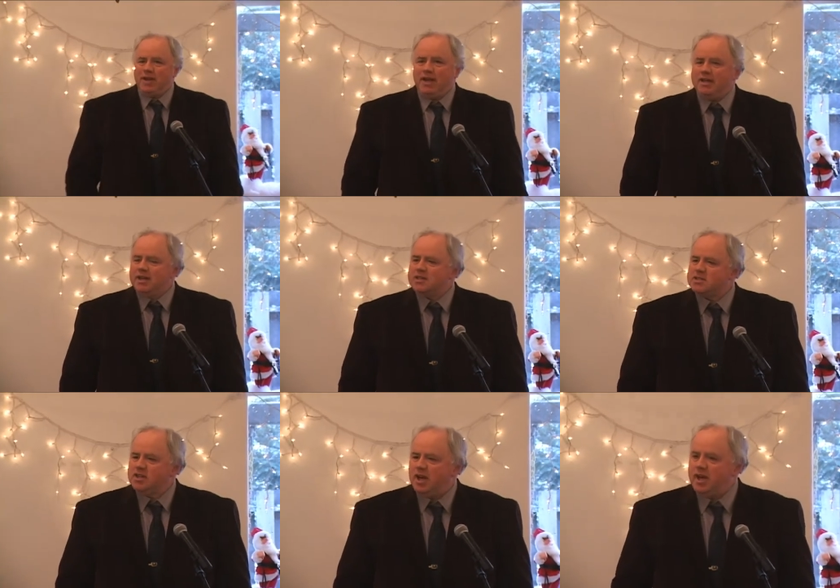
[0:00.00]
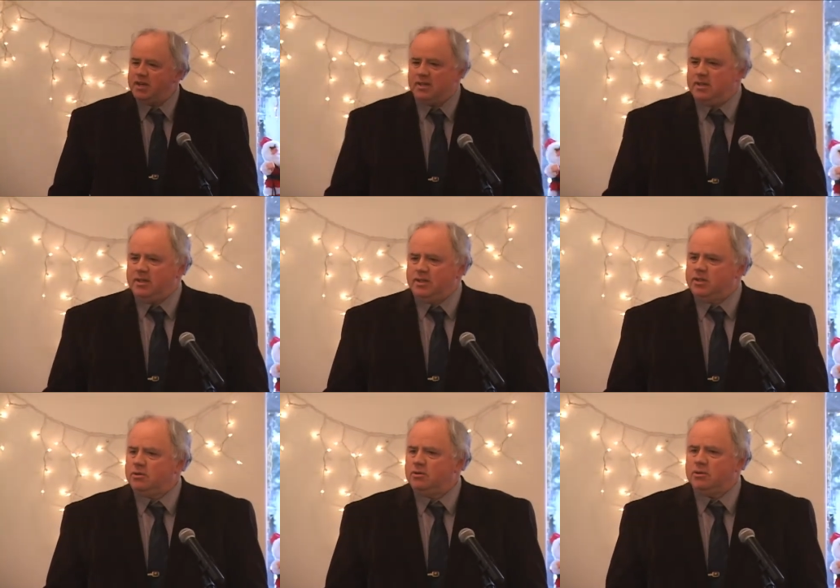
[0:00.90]
I, I, guess not. You
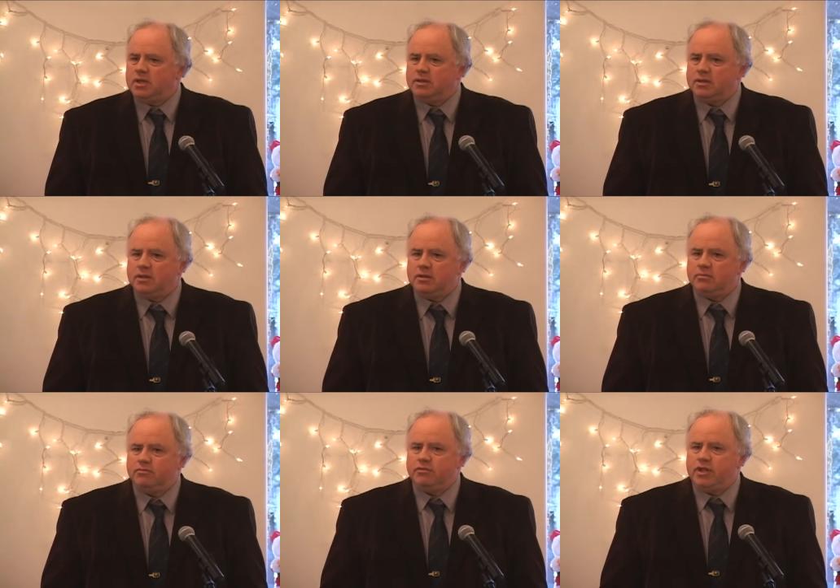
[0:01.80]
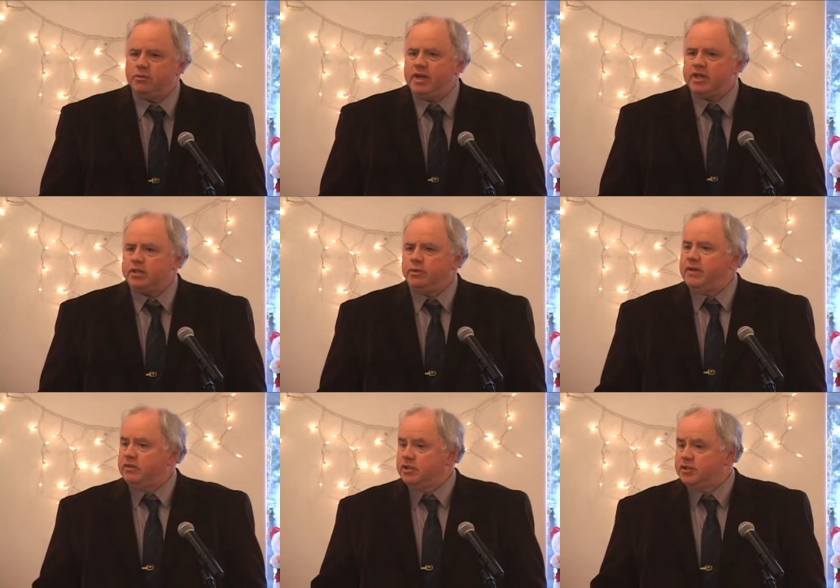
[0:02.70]
know, uh, theoretically, we
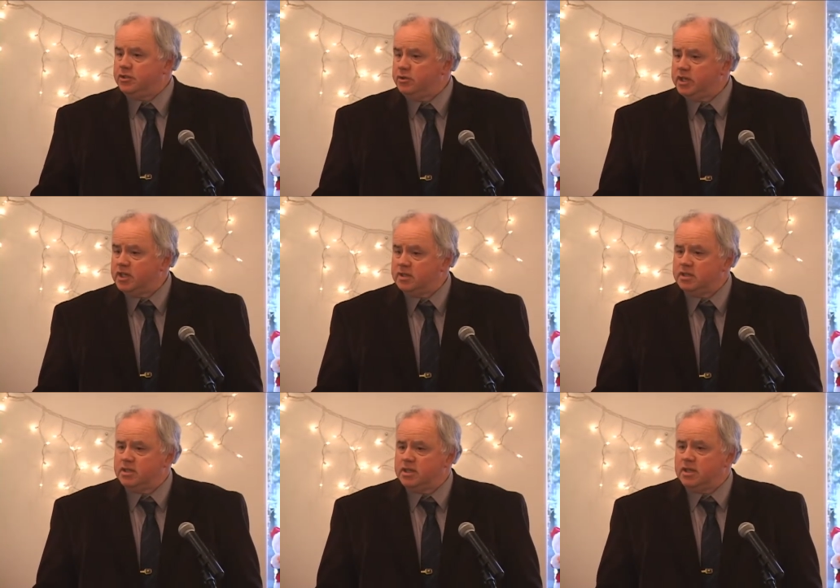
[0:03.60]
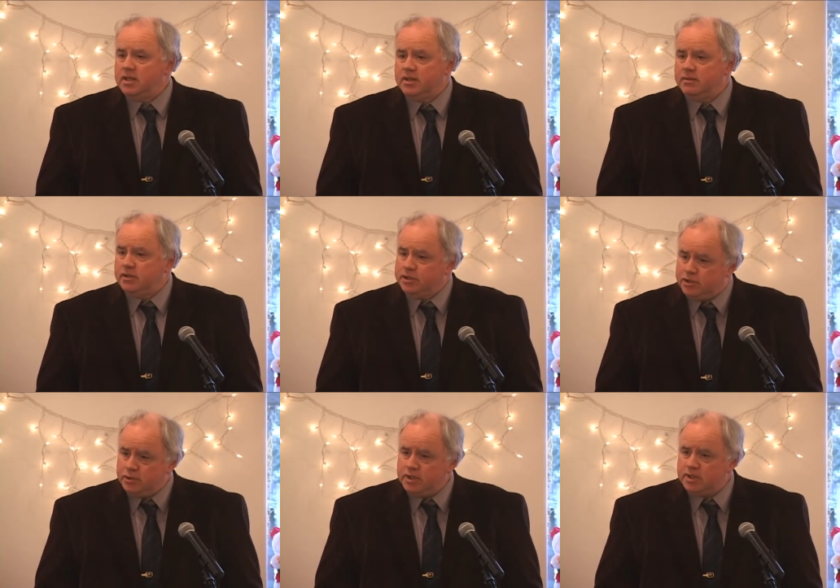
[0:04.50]
have the Lituya. The, the, the,
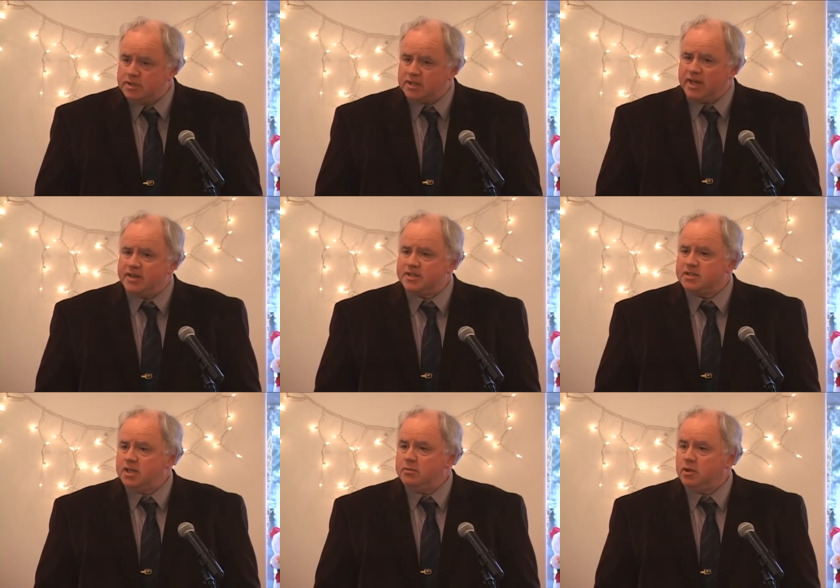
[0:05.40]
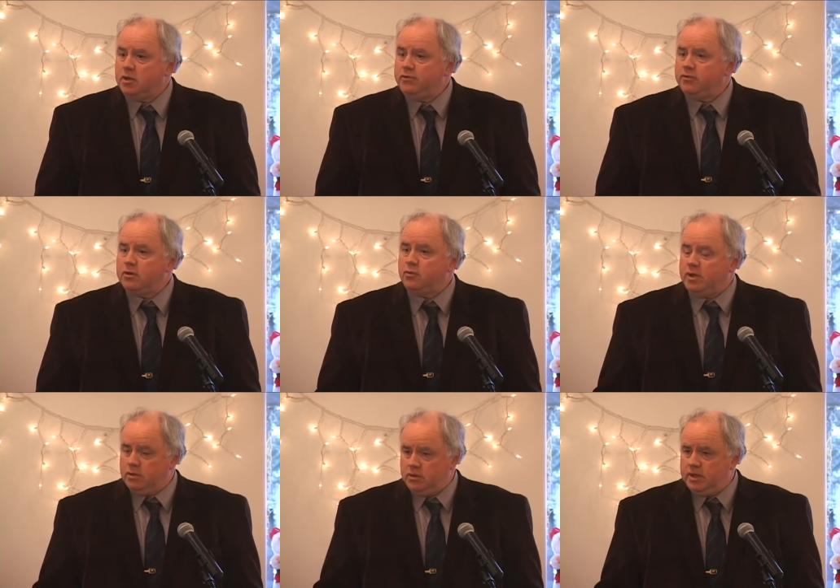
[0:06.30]
Lituya is kind of the same whole form
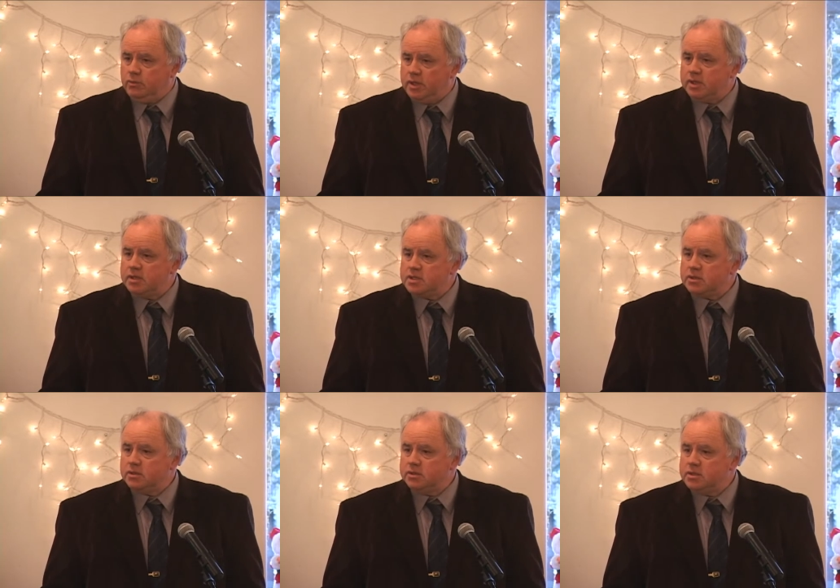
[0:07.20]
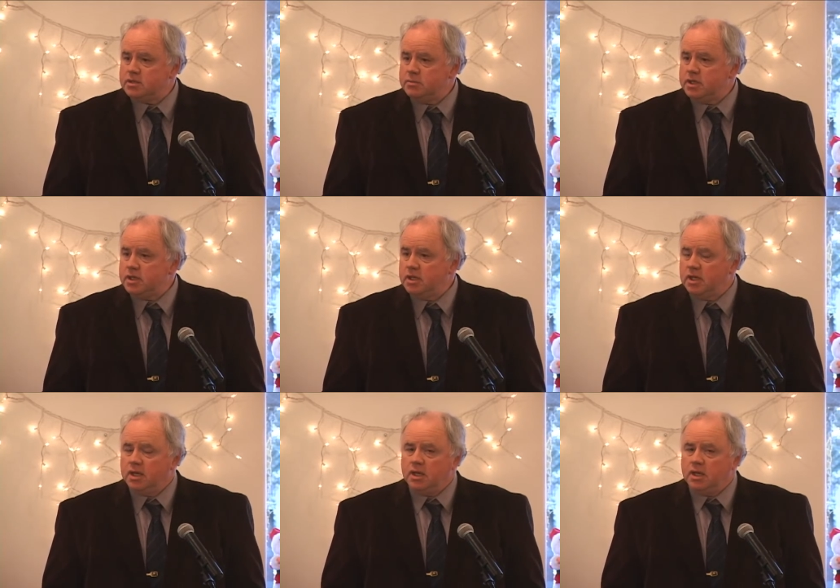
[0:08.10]
that one consultant submitted.